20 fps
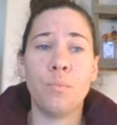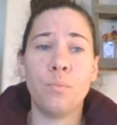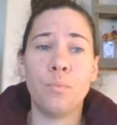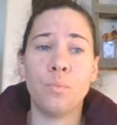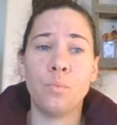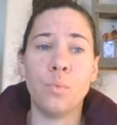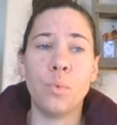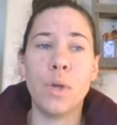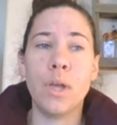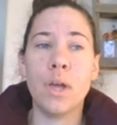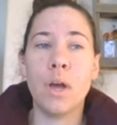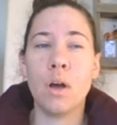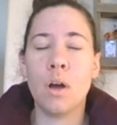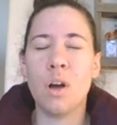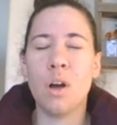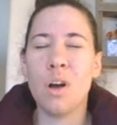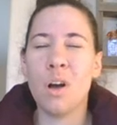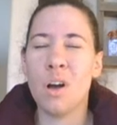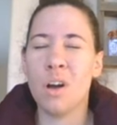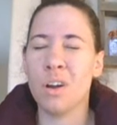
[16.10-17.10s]
We
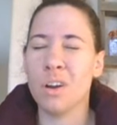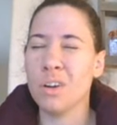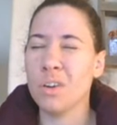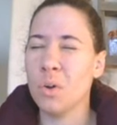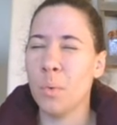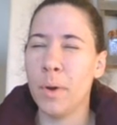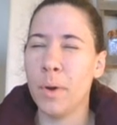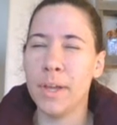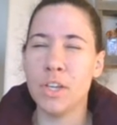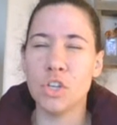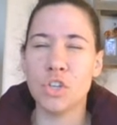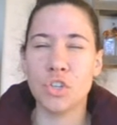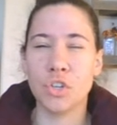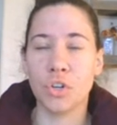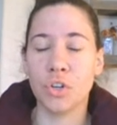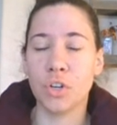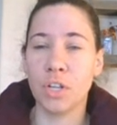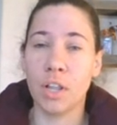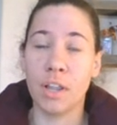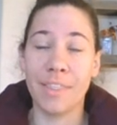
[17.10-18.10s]
aren't quite
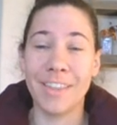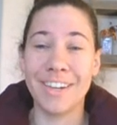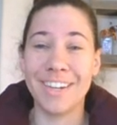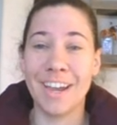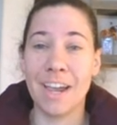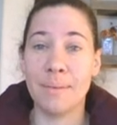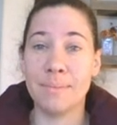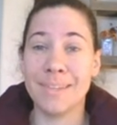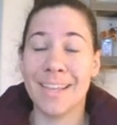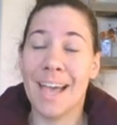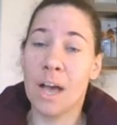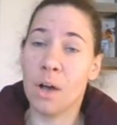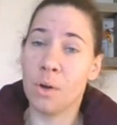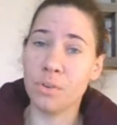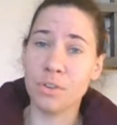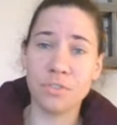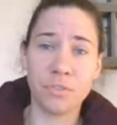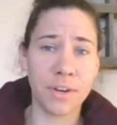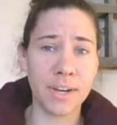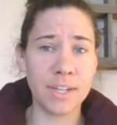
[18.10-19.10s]
sure a lot of the times how
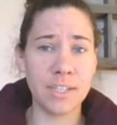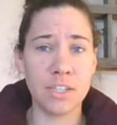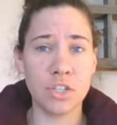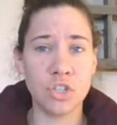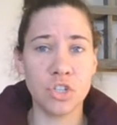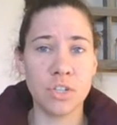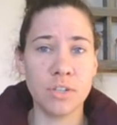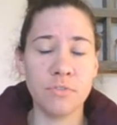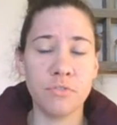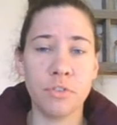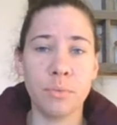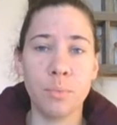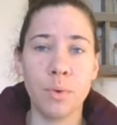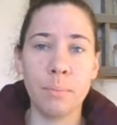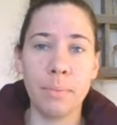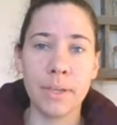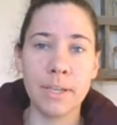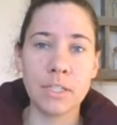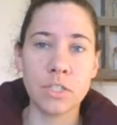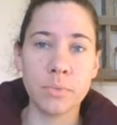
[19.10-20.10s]
to transition from
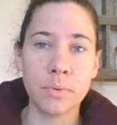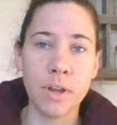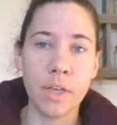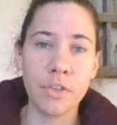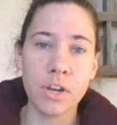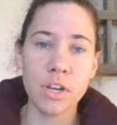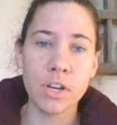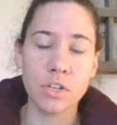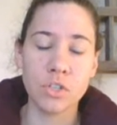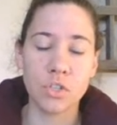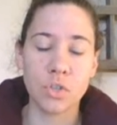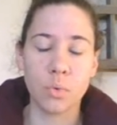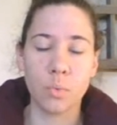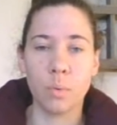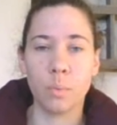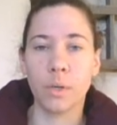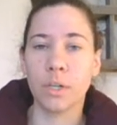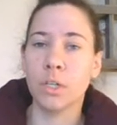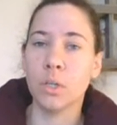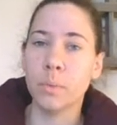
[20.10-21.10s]
one place to another, and so
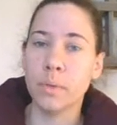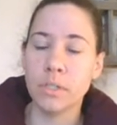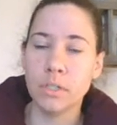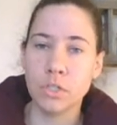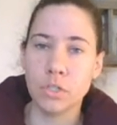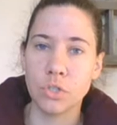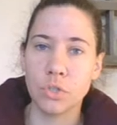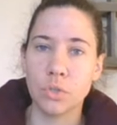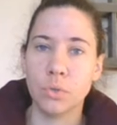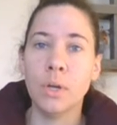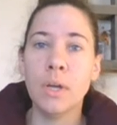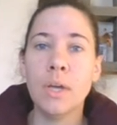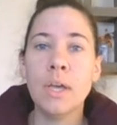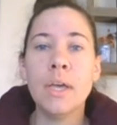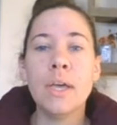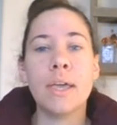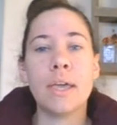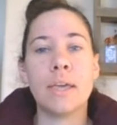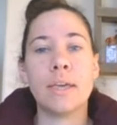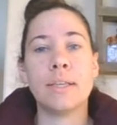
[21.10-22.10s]
what we're going to do
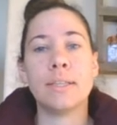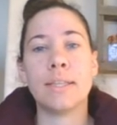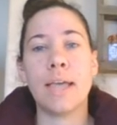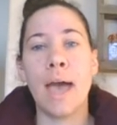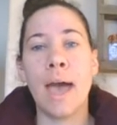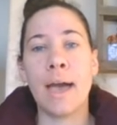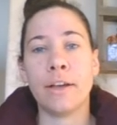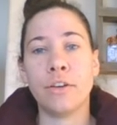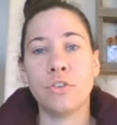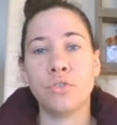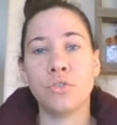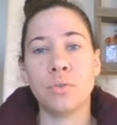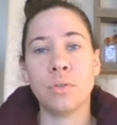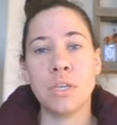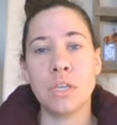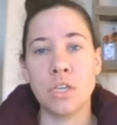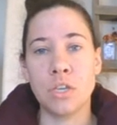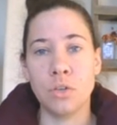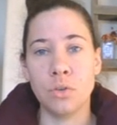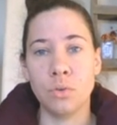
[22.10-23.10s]
is
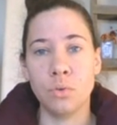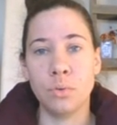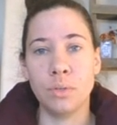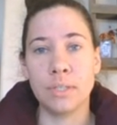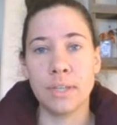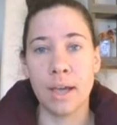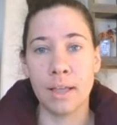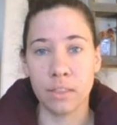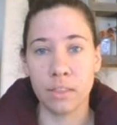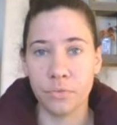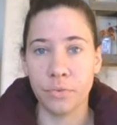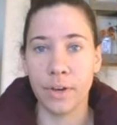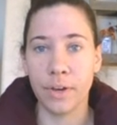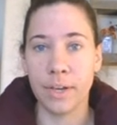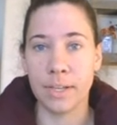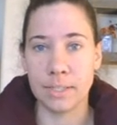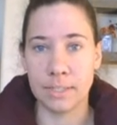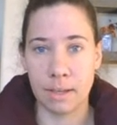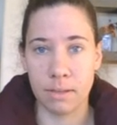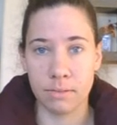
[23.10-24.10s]
actually use Elie
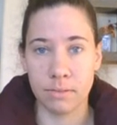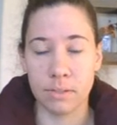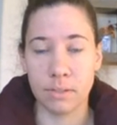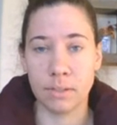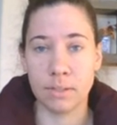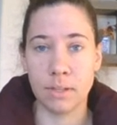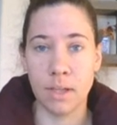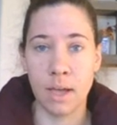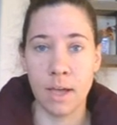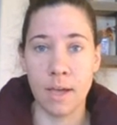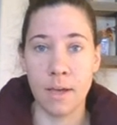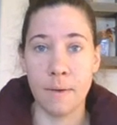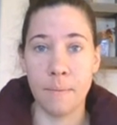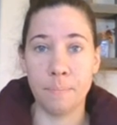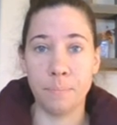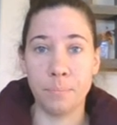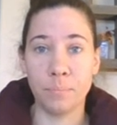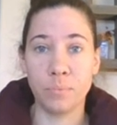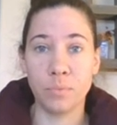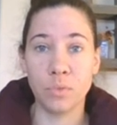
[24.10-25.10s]
Wiesel's
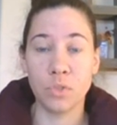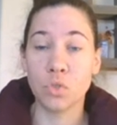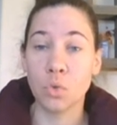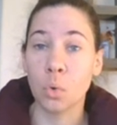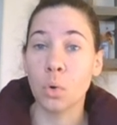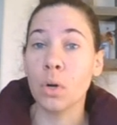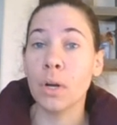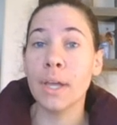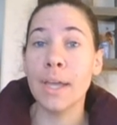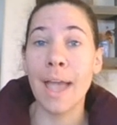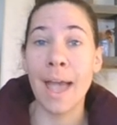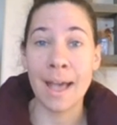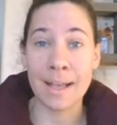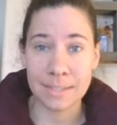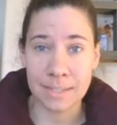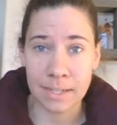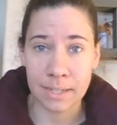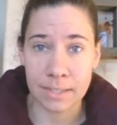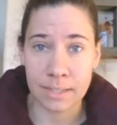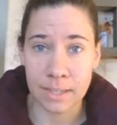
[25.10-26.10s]
story
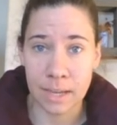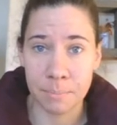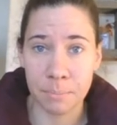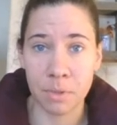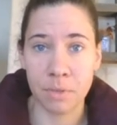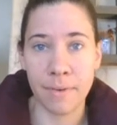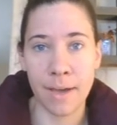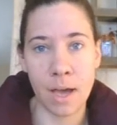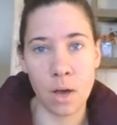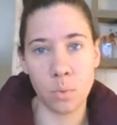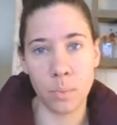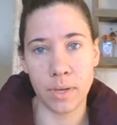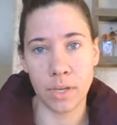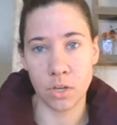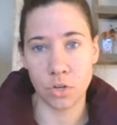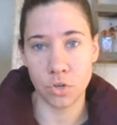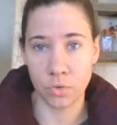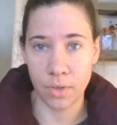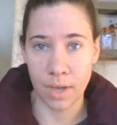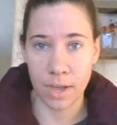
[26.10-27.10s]
as an example of how we
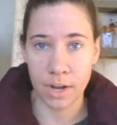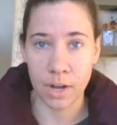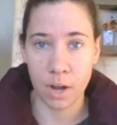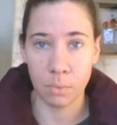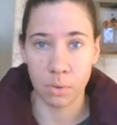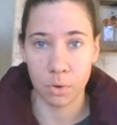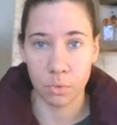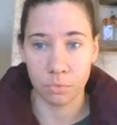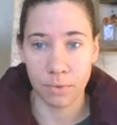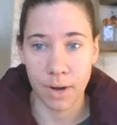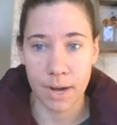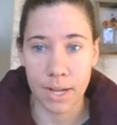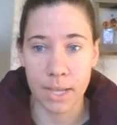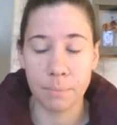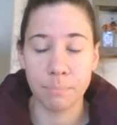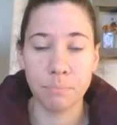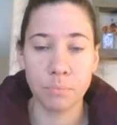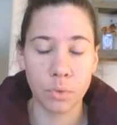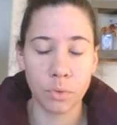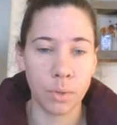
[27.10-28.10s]
can do that in our own
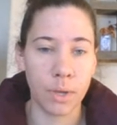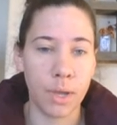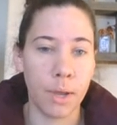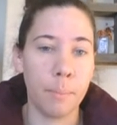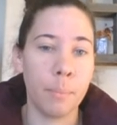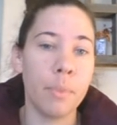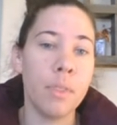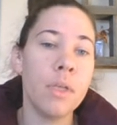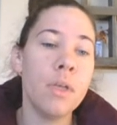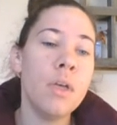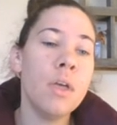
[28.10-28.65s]
writing. Okay.